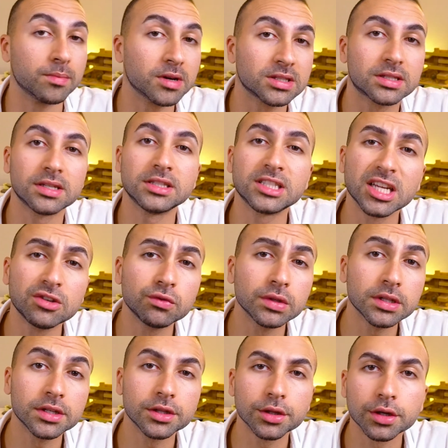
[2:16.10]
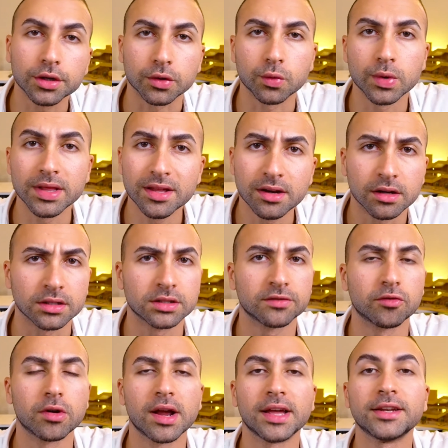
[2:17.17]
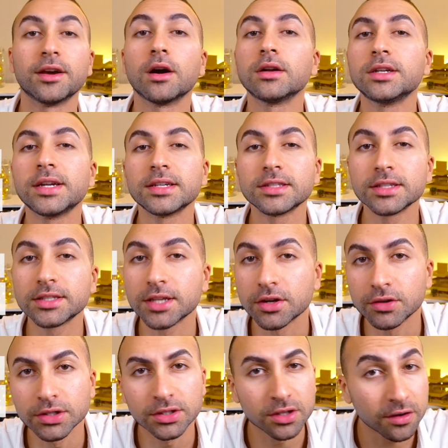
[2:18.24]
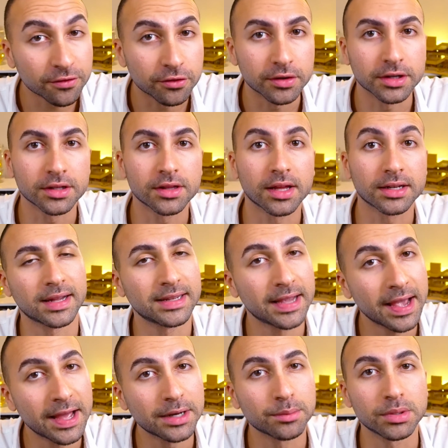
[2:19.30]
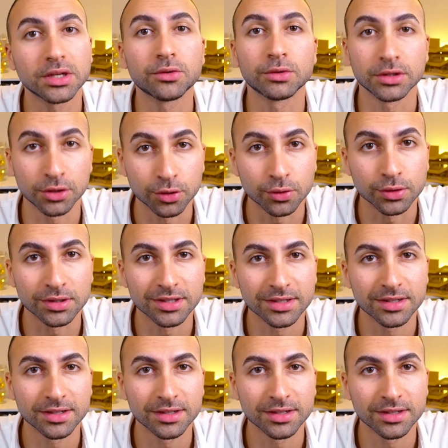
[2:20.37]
must continually look within us for any unnecessary suffering that can be reduced.